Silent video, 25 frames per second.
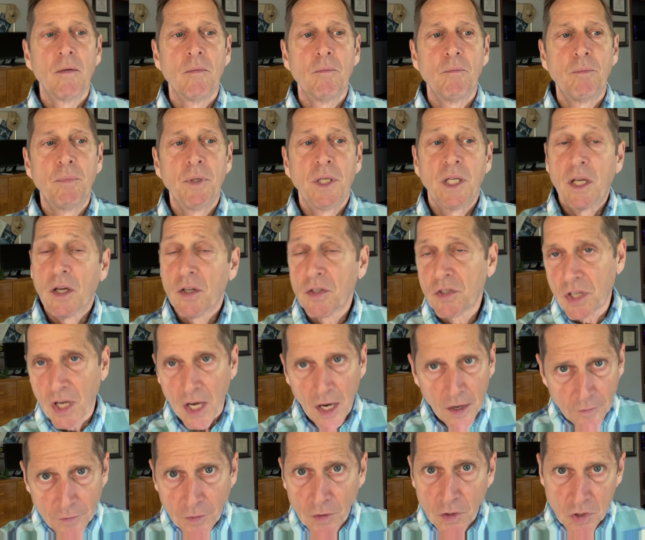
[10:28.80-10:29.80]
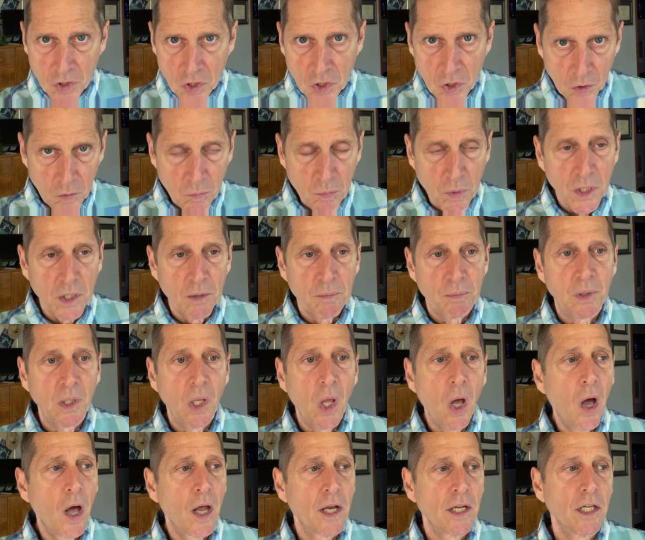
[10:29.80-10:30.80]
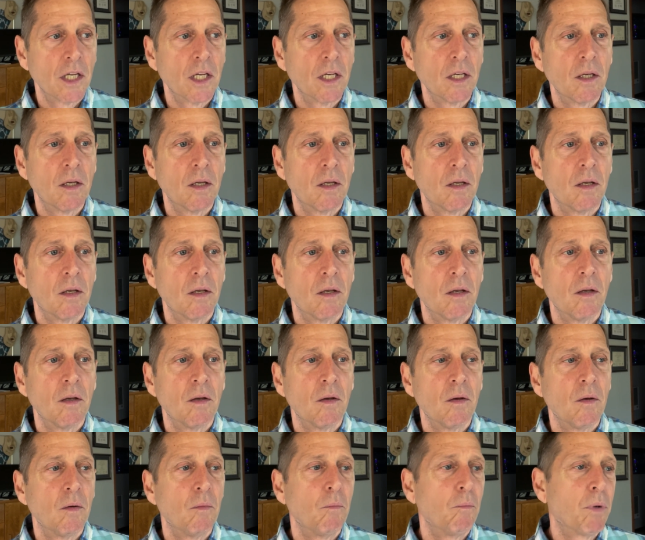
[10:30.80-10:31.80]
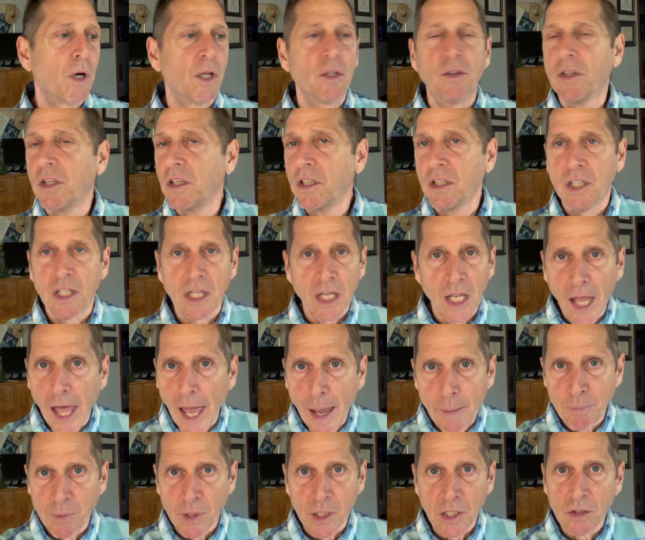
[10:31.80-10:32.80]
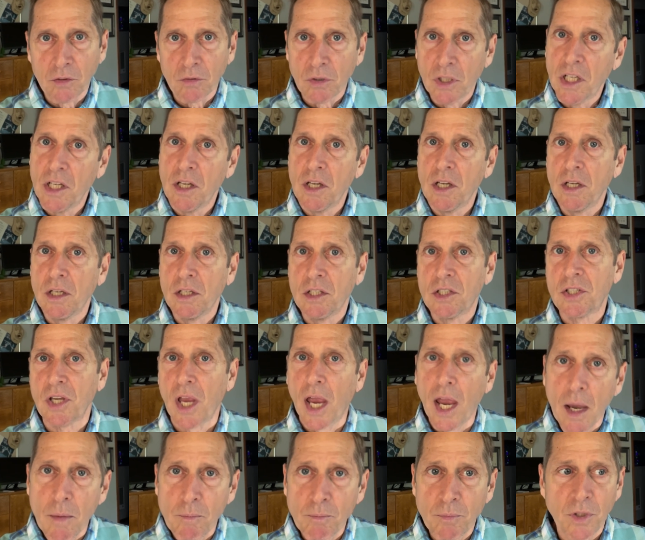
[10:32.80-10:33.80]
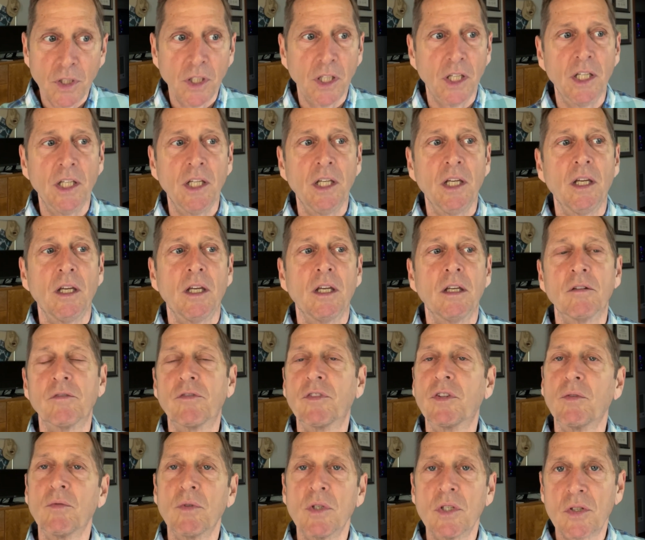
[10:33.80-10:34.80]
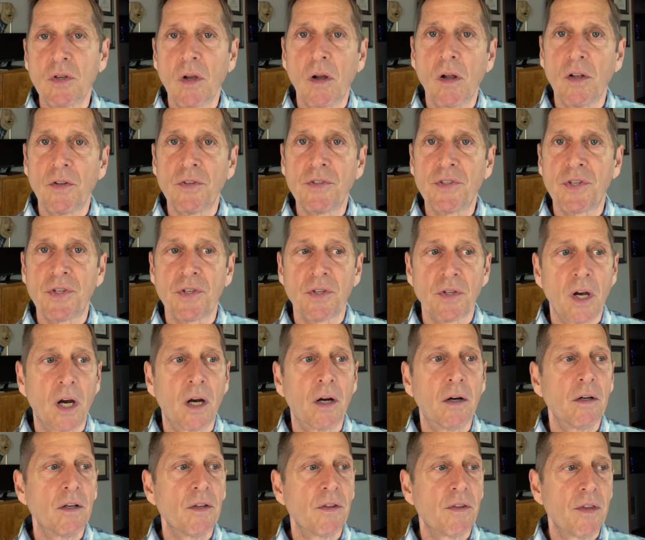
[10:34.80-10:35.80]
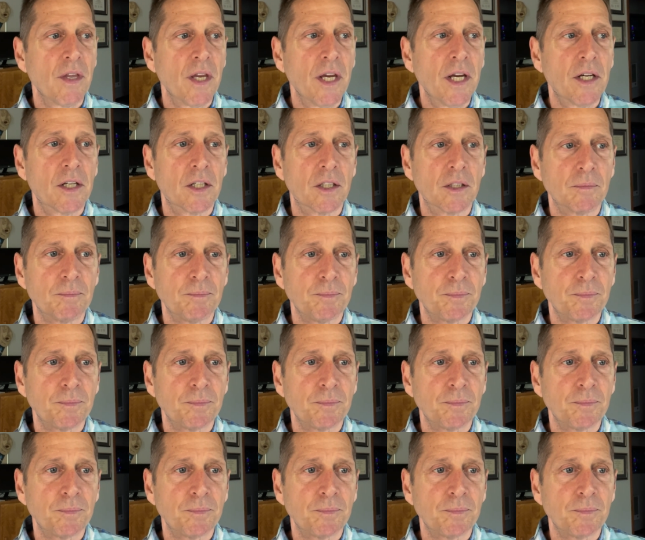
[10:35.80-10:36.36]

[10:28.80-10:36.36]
Because effort should be applauded, but the clapping rings empty if the results aren't there.